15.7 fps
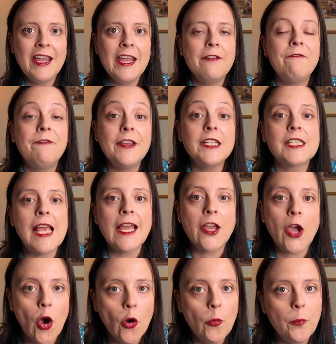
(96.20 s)
It feels
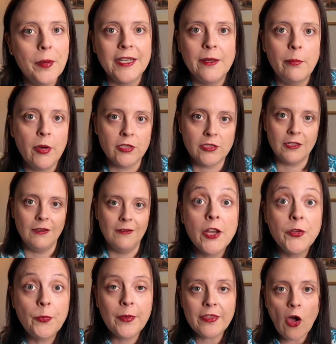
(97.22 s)
like hope in a bottle.
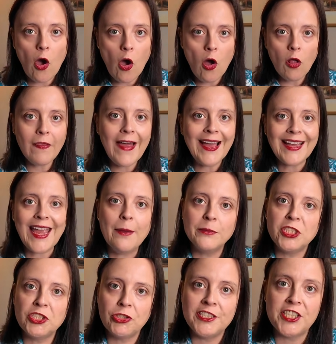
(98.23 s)
And with all that
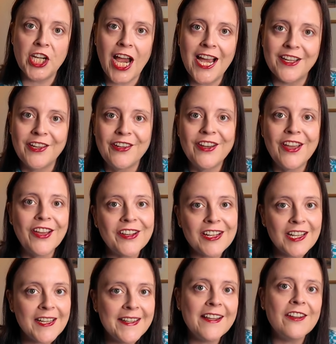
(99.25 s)
chemistry jargon and
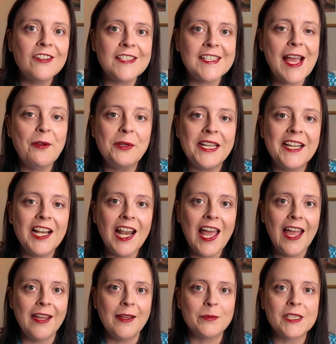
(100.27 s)
clinical sounding
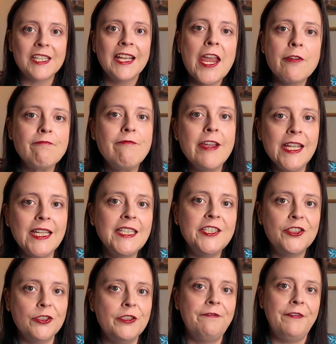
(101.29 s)
claims, it
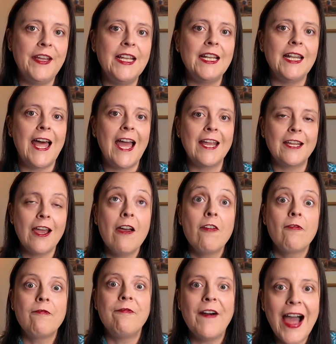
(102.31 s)
really does feel like,
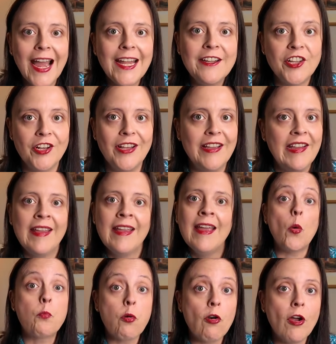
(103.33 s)
finally,
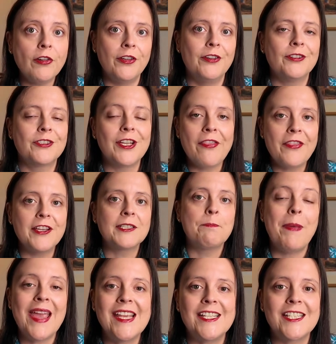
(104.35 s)
a product that's
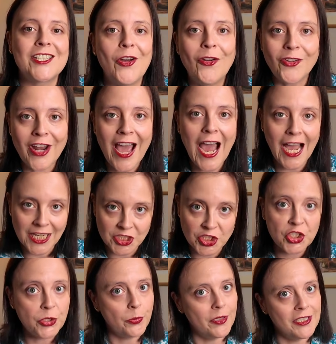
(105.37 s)
based on
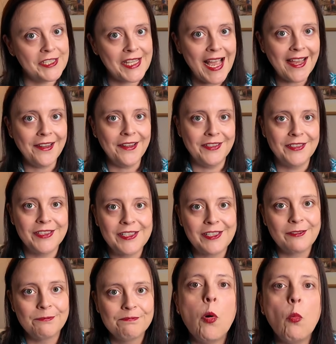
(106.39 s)
actual
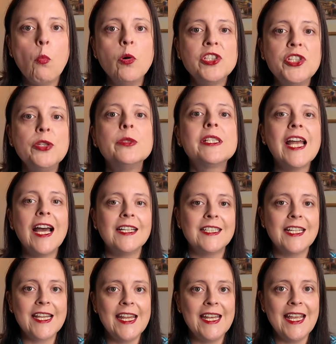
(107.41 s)
science. But once you start
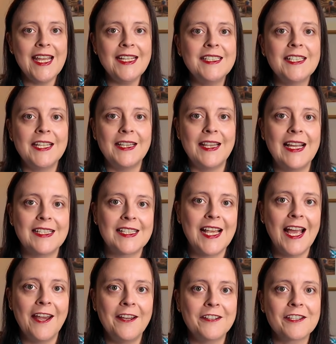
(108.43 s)
digging into that
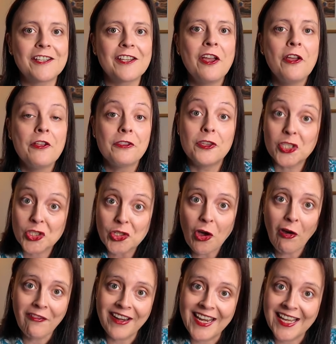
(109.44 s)
science, the
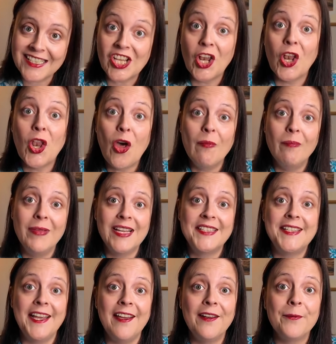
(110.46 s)
story gets a lot
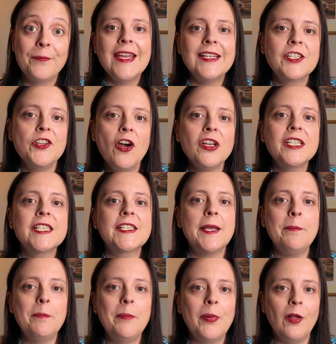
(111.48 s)
messier. It's not as
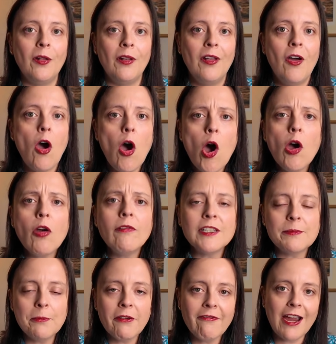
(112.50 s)
simple or
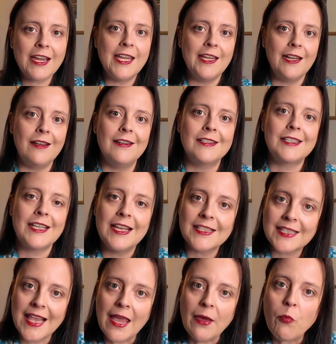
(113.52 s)
as miraculous
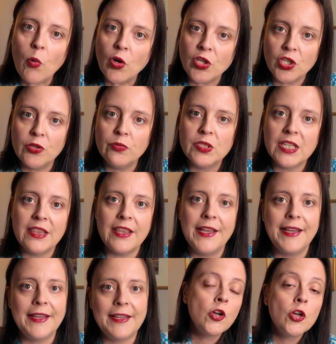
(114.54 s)
as they want you to
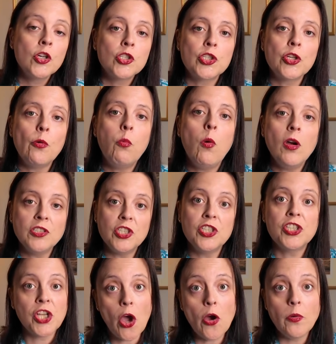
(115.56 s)
think. So what
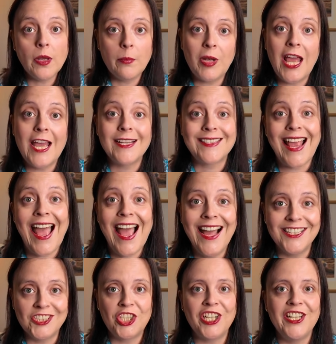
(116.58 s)
does Olaplex
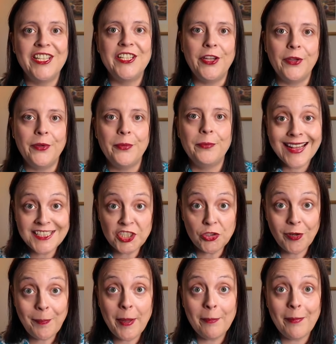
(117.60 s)
actually do? Let's
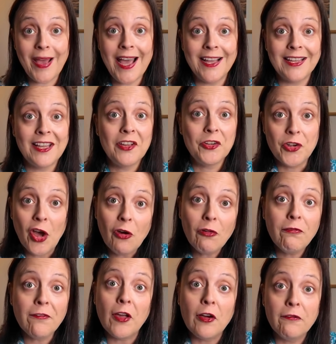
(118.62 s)
strip it back. No
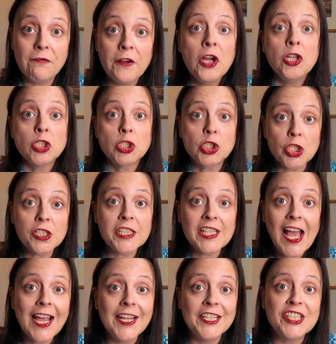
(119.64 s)
fluff. Just
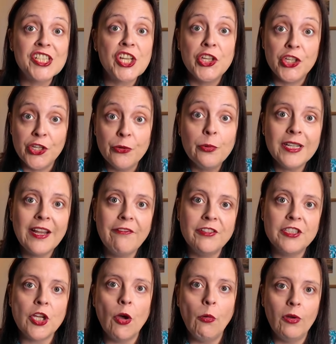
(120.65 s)
science you were
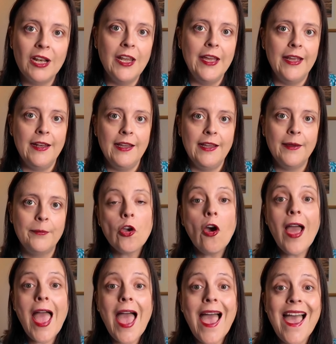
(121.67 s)
never told clearly.
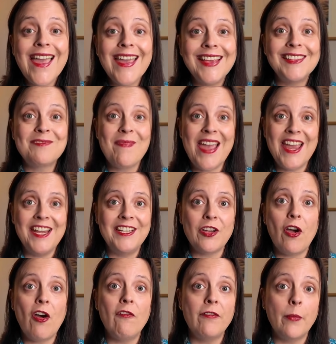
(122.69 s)
Your hair is
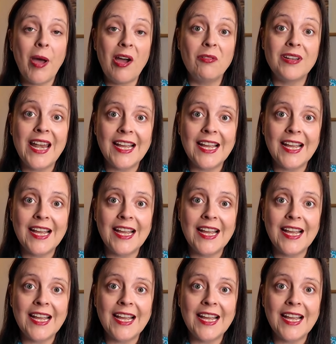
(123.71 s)
made of about